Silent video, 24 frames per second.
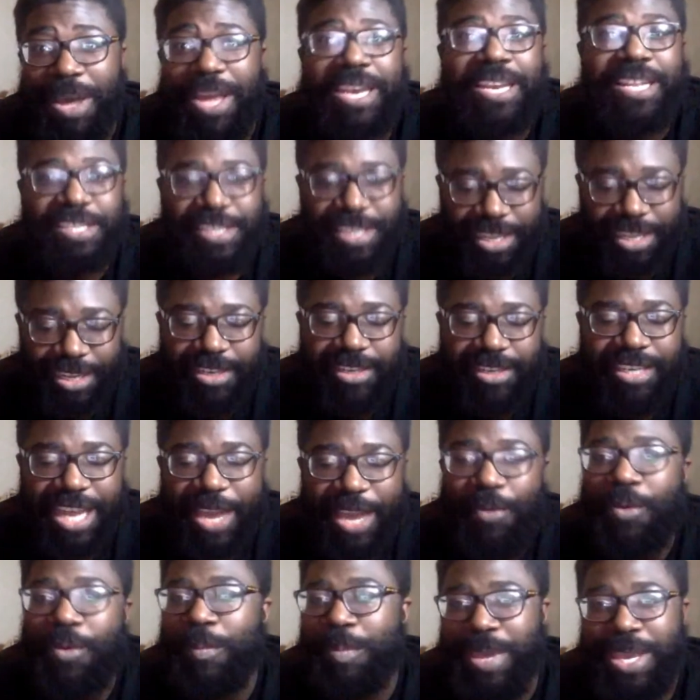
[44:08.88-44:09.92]
But listen,
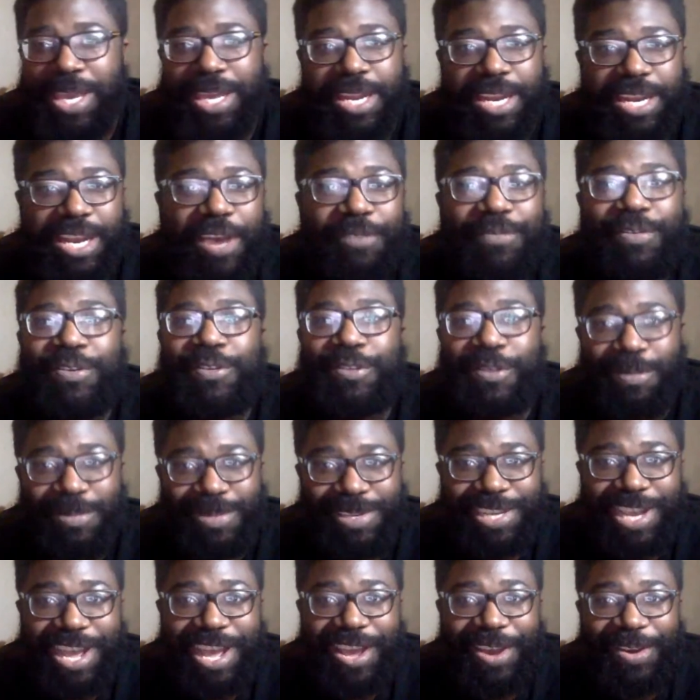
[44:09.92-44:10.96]
they will be in another group
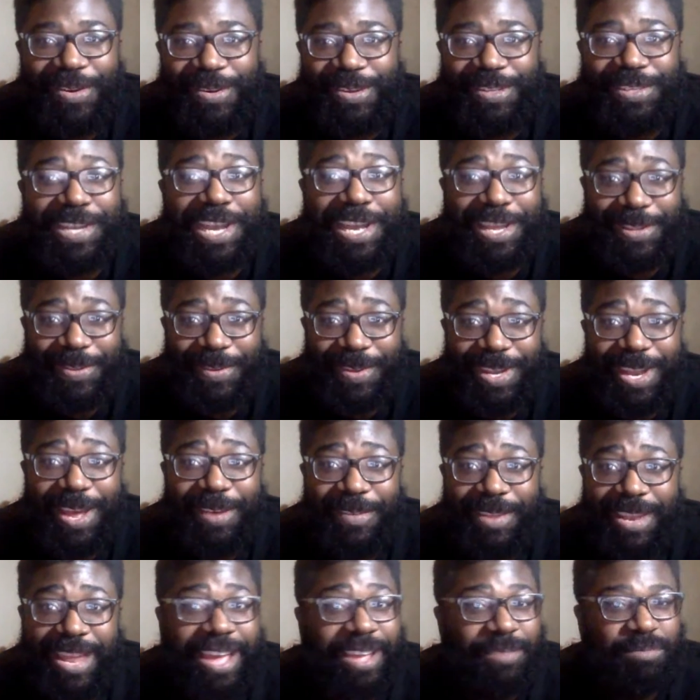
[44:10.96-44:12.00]
chat or chatting to
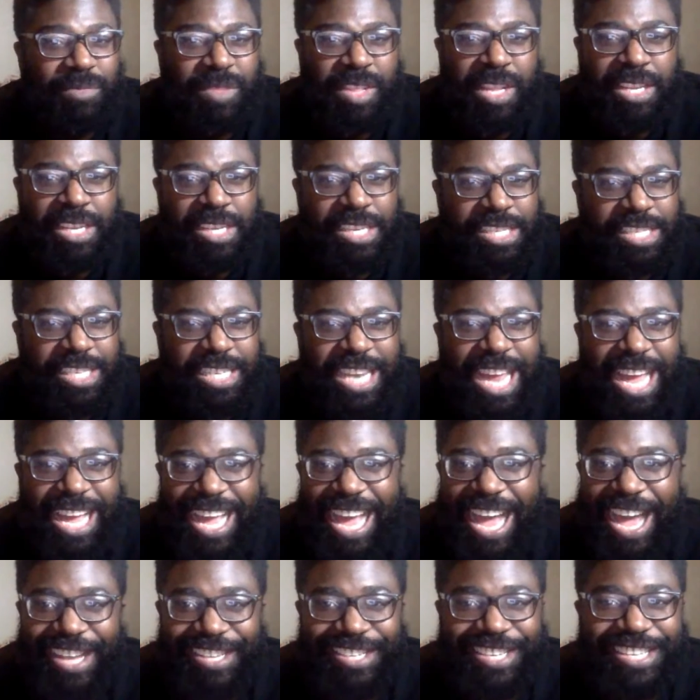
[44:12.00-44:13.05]
another, like, you see that
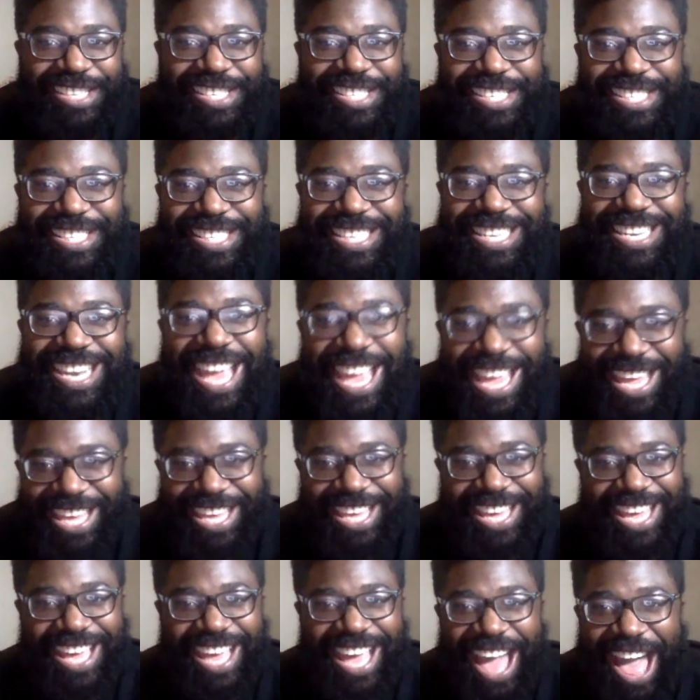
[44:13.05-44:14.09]
guy's a
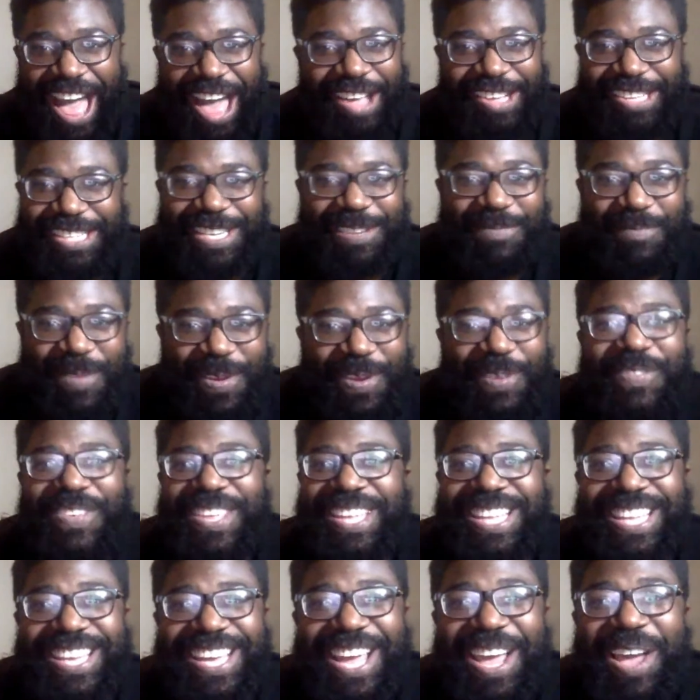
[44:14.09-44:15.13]
snake. How's he
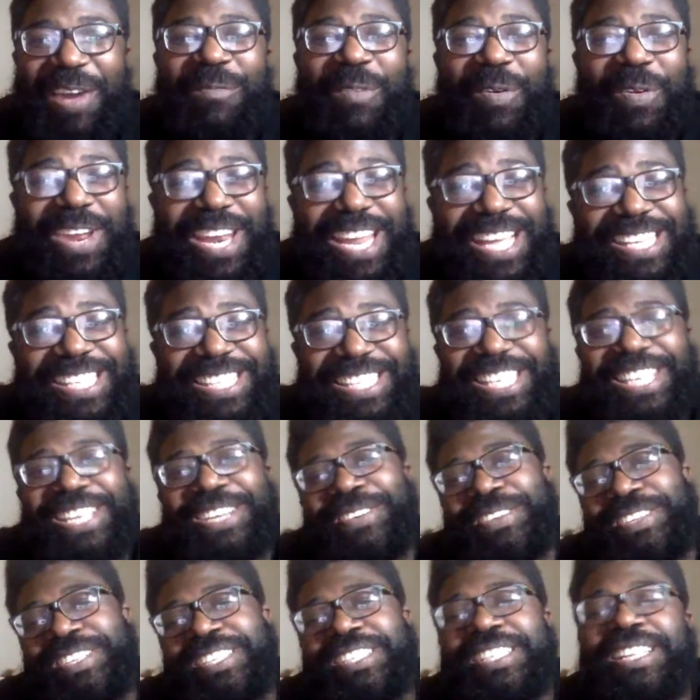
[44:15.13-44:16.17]
moving? And they see
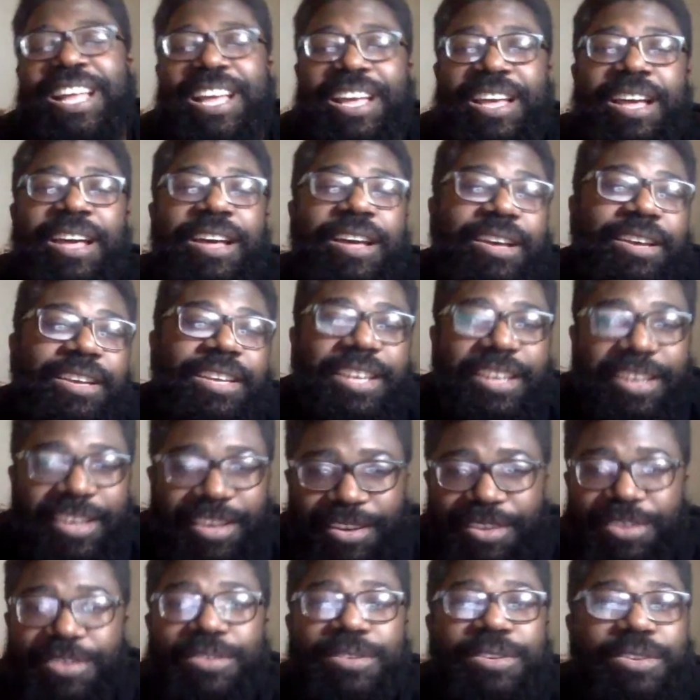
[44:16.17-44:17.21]
you, it's just like, oh yeah,
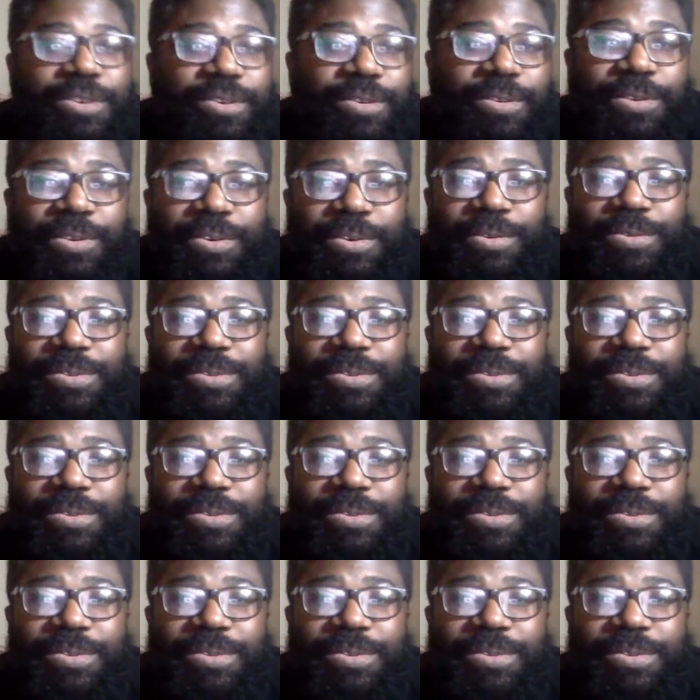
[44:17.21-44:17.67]
cool